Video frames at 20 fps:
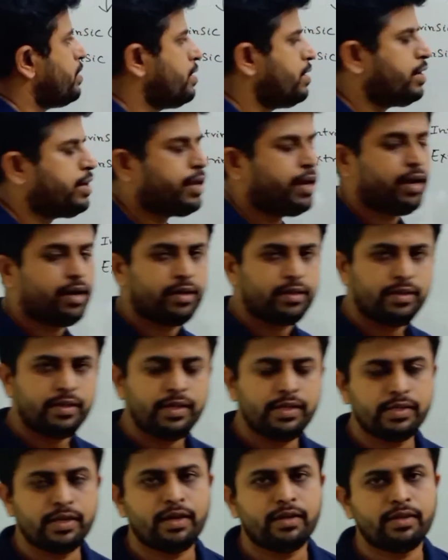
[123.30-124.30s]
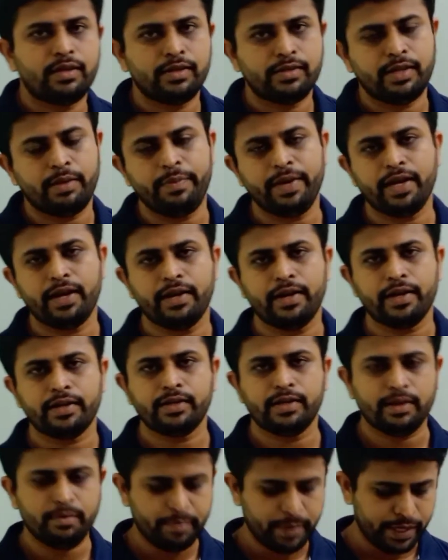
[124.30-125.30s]
Yeah, these are the
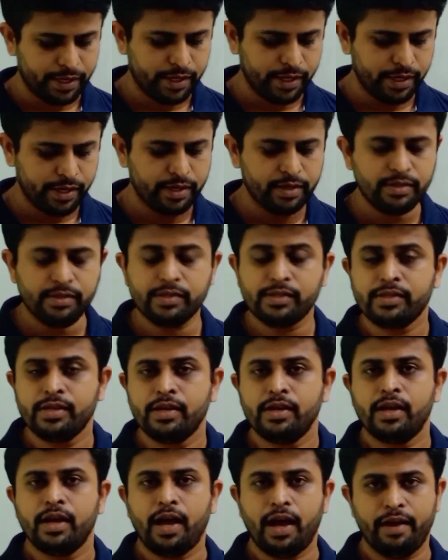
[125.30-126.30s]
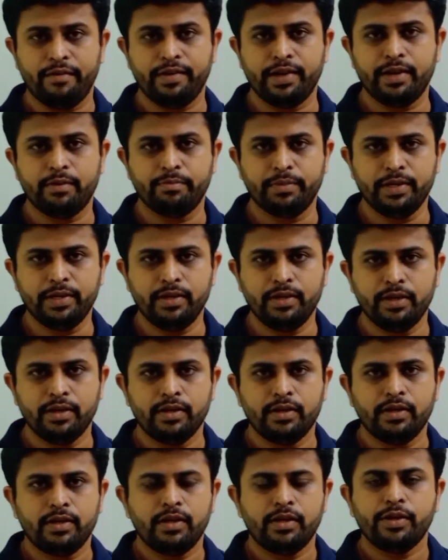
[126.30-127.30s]
semiconductor materials available,
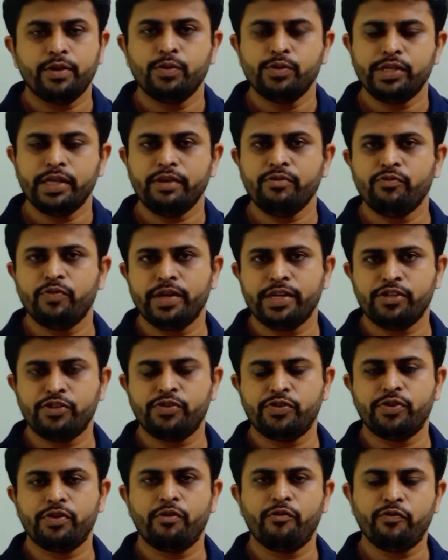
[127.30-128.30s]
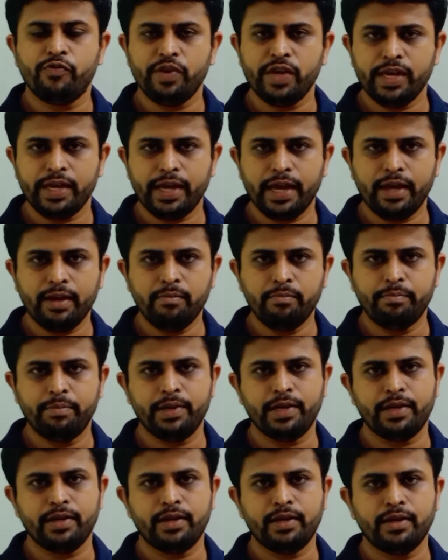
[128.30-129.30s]
using which we can
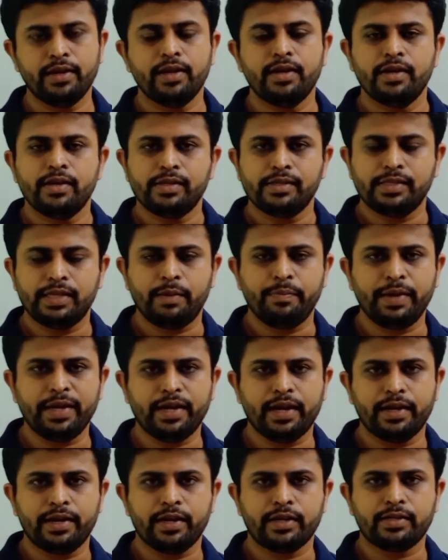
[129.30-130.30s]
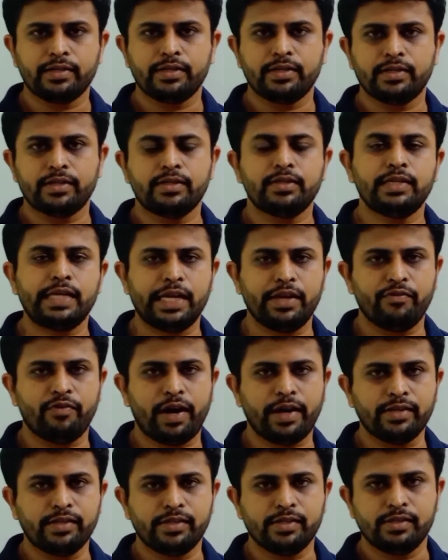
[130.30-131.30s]
build semiconductor
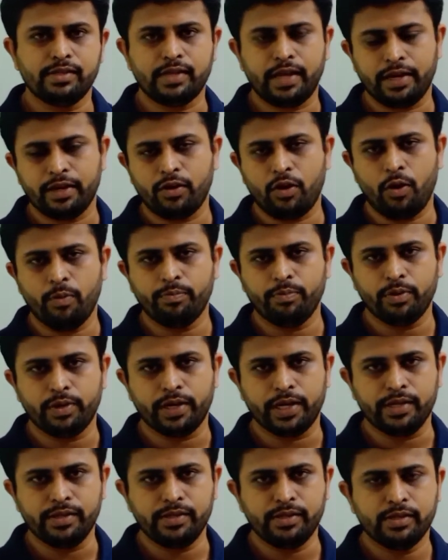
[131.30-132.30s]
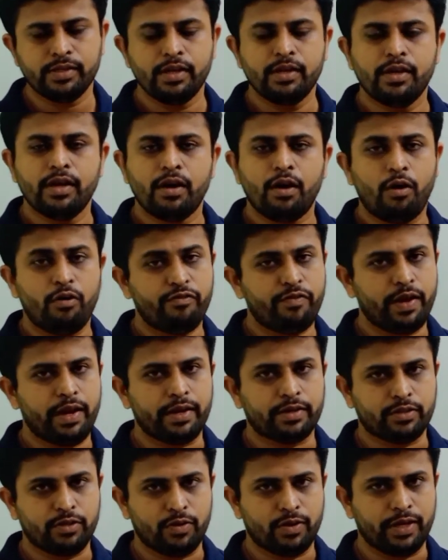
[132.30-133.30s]
devices and components of
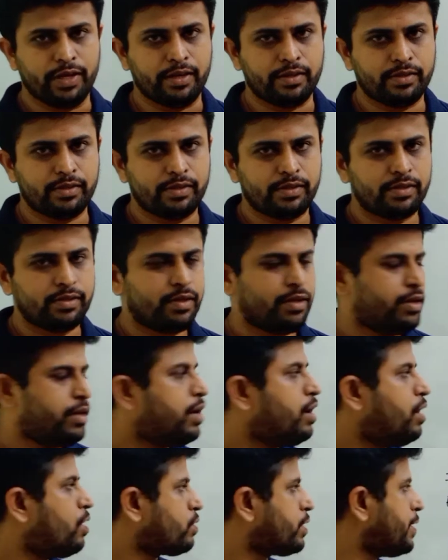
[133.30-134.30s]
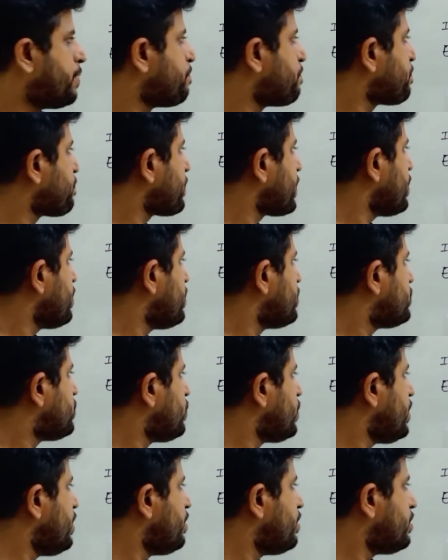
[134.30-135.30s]
electronics. Okay, so
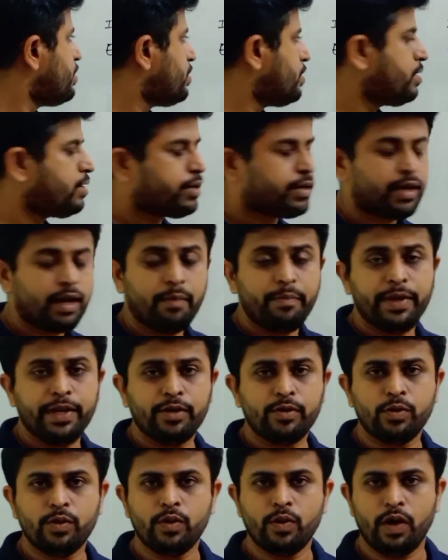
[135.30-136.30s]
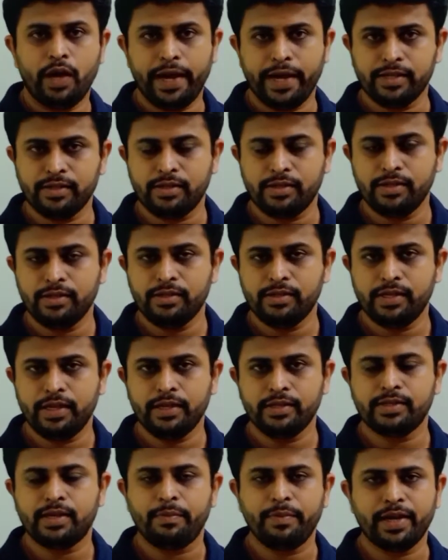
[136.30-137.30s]
here coming to extrinsic
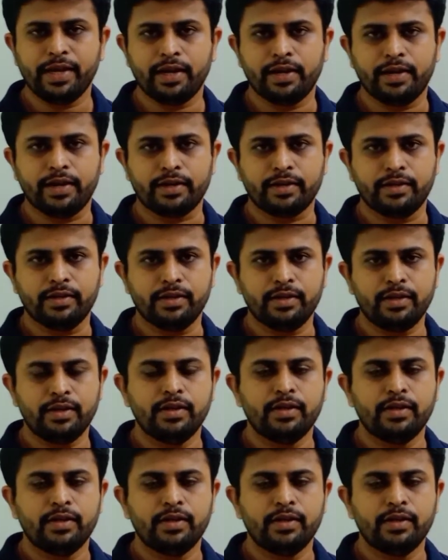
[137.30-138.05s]
semiconductor,